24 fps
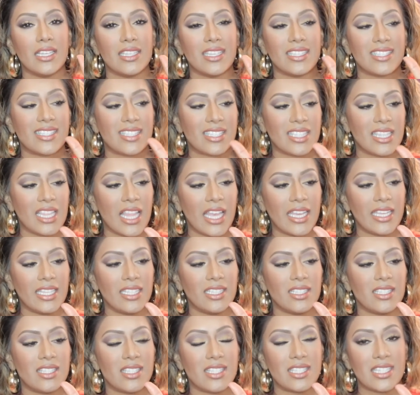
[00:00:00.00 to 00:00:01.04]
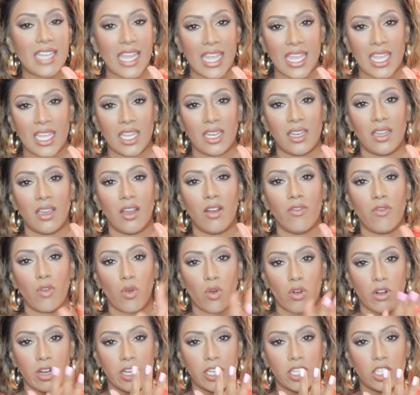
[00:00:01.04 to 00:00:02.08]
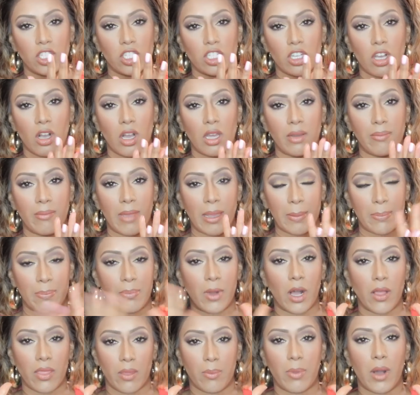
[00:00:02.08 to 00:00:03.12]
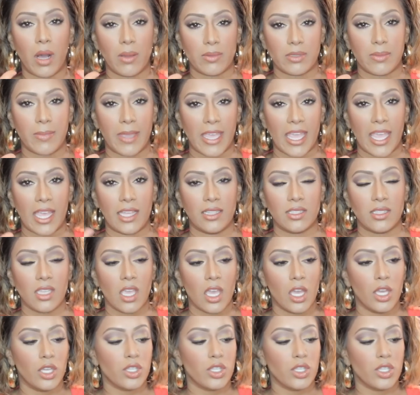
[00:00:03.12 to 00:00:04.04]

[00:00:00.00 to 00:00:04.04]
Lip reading: a slight stain of orange on the palms of my hands.